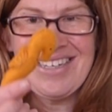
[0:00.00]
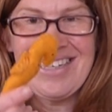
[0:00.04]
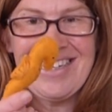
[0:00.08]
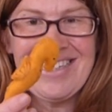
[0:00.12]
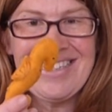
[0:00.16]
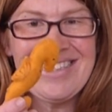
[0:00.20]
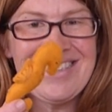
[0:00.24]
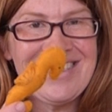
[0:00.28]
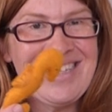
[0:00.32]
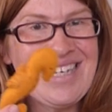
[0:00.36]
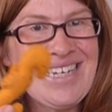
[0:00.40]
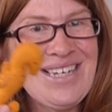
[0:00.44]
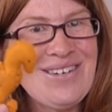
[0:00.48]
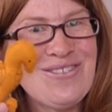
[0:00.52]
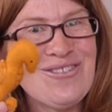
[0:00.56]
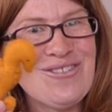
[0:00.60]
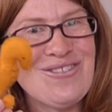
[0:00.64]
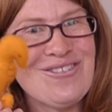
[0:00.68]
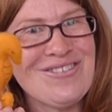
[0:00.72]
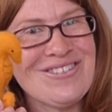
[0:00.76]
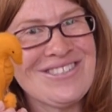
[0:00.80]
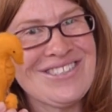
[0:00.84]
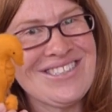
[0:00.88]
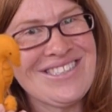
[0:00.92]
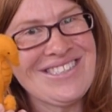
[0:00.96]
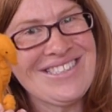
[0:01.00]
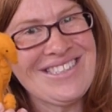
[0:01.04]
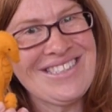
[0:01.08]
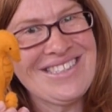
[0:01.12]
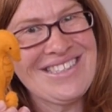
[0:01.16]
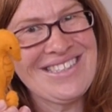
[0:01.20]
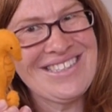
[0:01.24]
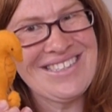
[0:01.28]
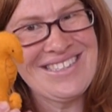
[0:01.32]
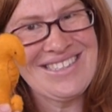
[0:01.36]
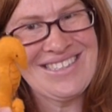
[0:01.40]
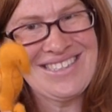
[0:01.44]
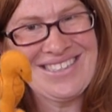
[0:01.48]
A seahorse.
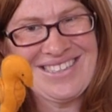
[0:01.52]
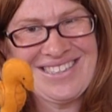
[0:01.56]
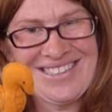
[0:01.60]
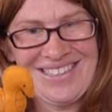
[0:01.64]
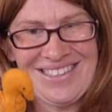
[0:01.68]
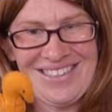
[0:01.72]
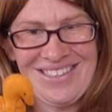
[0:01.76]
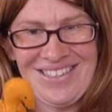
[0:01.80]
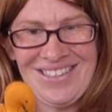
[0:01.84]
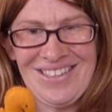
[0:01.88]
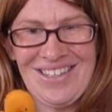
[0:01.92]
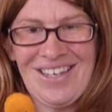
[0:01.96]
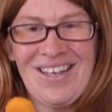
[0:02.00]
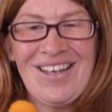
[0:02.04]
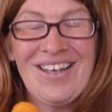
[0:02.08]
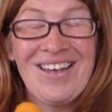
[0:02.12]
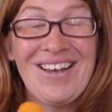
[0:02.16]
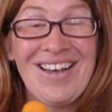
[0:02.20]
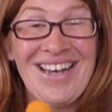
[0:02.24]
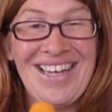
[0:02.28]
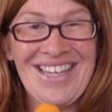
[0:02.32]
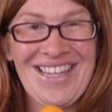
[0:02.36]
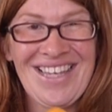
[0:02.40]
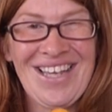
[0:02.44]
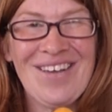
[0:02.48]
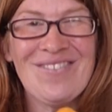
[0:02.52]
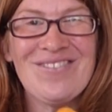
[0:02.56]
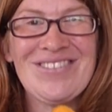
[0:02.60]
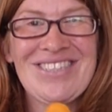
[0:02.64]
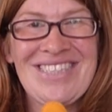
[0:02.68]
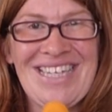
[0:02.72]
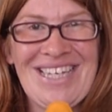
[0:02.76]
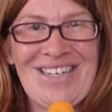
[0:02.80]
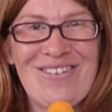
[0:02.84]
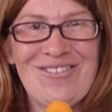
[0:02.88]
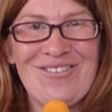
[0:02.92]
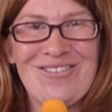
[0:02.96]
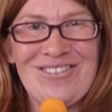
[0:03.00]
I love
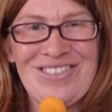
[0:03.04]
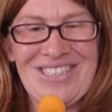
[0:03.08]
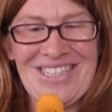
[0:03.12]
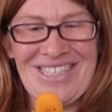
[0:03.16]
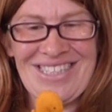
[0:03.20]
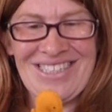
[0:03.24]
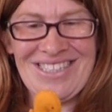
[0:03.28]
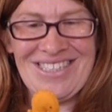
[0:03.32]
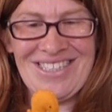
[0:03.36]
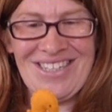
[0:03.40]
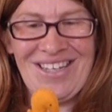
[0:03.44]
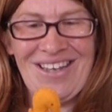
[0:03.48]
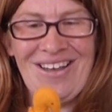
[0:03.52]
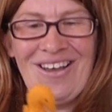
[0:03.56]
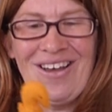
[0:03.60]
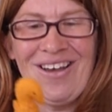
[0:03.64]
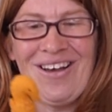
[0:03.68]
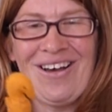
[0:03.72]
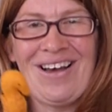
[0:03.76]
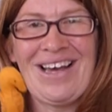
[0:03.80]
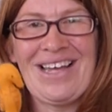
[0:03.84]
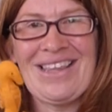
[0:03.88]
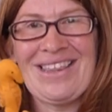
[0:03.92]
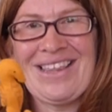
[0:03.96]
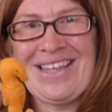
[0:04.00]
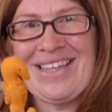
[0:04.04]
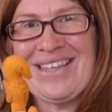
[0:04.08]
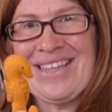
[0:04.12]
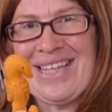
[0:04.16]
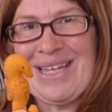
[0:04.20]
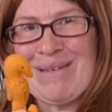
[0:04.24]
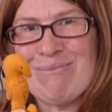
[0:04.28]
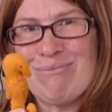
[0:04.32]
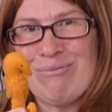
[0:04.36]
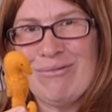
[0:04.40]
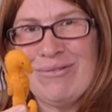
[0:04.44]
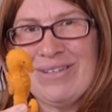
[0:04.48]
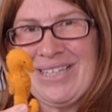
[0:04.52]
seahorses. I think
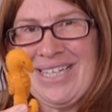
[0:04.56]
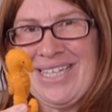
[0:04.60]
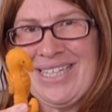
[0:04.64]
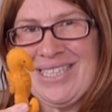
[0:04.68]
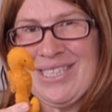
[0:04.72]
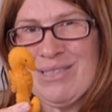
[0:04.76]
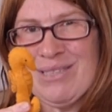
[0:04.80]
they're pretty